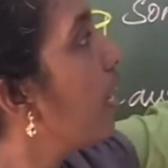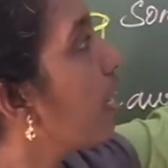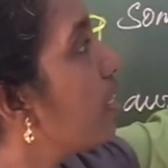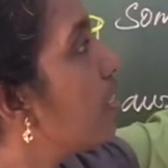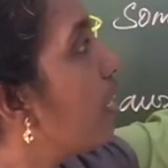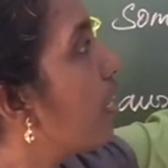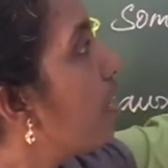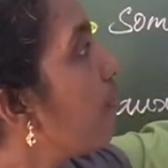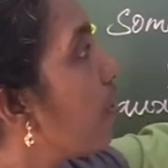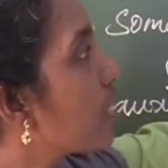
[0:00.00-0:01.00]
either
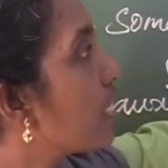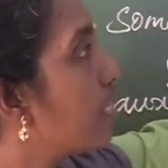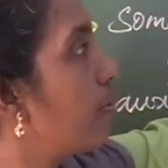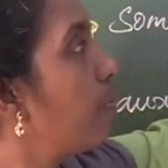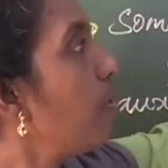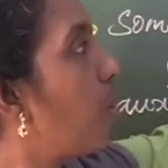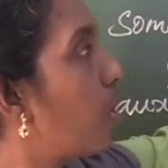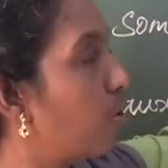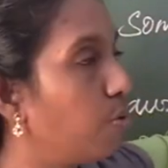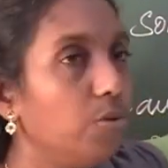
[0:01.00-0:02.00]
leaf or stem
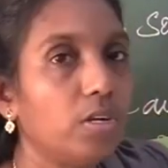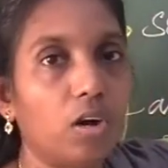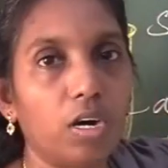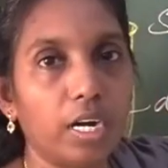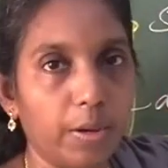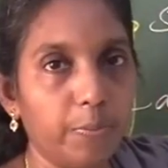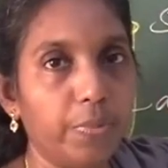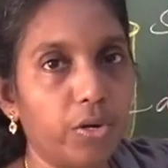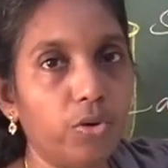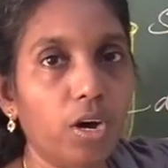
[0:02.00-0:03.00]
or root or
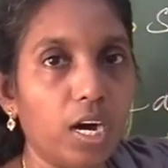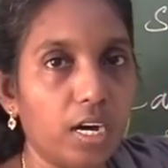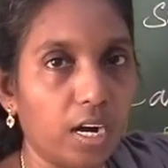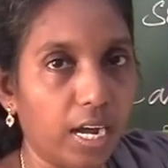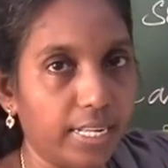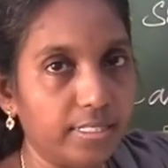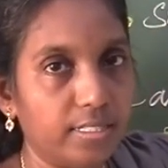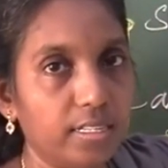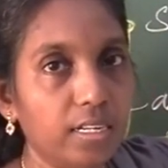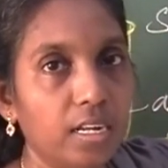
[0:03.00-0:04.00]
embryo or
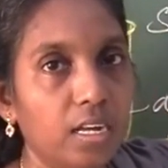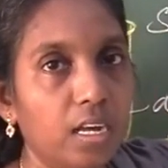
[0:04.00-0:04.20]
anther,